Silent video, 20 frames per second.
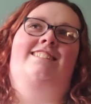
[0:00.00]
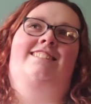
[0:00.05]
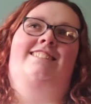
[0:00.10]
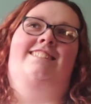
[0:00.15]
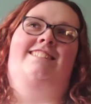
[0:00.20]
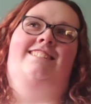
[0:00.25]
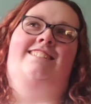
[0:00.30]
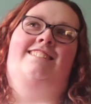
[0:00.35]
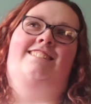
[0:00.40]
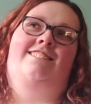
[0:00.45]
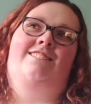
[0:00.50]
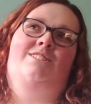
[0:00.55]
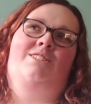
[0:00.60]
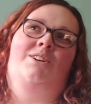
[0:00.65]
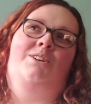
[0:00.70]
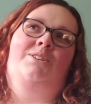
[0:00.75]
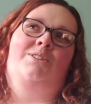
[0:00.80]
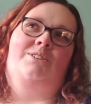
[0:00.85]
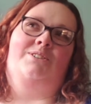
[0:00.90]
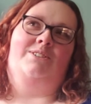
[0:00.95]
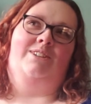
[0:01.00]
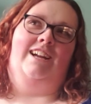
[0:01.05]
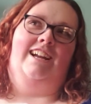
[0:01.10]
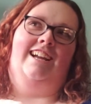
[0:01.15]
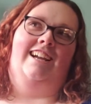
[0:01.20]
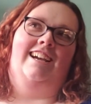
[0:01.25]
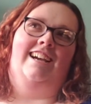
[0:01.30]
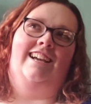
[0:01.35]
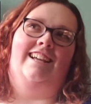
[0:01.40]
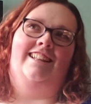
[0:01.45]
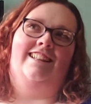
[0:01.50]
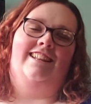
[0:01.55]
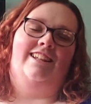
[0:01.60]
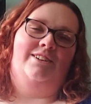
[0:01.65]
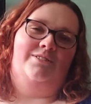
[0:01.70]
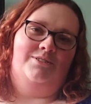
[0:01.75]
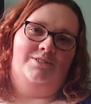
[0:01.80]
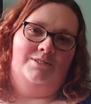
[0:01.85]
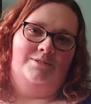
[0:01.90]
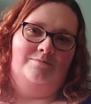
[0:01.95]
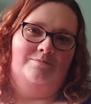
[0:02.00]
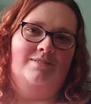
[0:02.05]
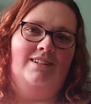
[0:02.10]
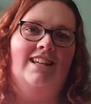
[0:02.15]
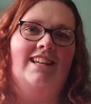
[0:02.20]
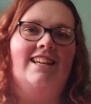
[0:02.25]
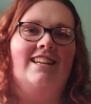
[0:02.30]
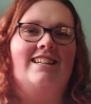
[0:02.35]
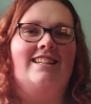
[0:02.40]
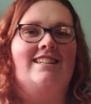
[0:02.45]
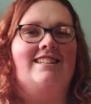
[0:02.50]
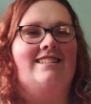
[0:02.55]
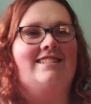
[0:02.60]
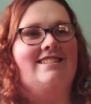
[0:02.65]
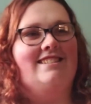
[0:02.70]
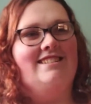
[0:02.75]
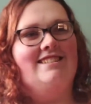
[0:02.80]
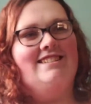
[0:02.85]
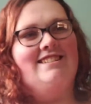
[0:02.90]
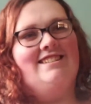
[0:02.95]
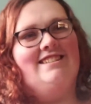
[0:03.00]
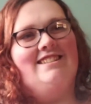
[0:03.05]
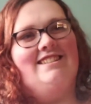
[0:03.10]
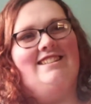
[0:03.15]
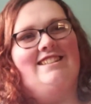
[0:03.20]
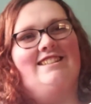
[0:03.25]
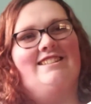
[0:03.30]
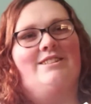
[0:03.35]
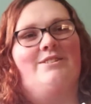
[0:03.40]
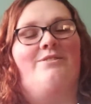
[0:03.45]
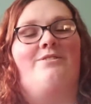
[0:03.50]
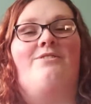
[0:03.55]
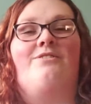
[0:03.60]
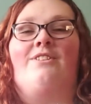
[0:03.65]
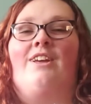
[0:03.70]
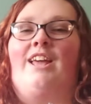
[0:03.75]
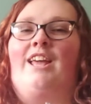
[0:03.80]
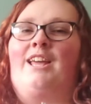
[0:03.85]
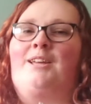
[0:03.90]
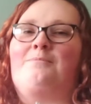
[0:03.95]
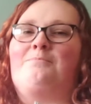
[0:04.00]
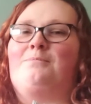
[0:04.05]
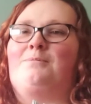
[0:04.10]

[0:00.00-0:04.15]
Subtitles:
is so great. I love him. He's a Fae